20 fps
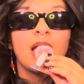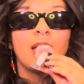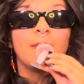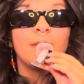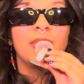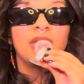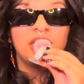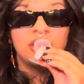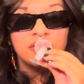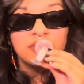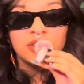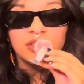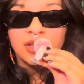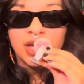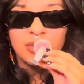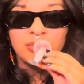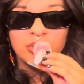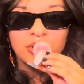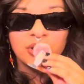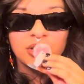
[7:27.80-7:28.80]
many of the
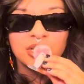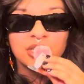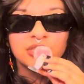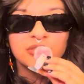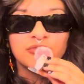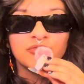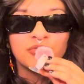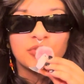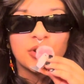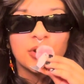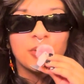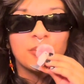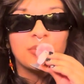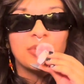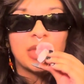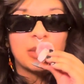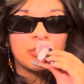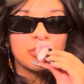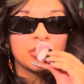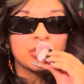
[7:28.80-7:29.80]
libraries from
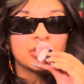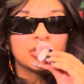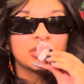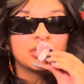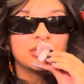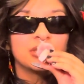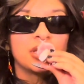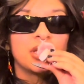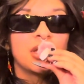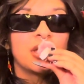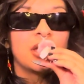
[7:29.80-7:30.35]
neighborhoods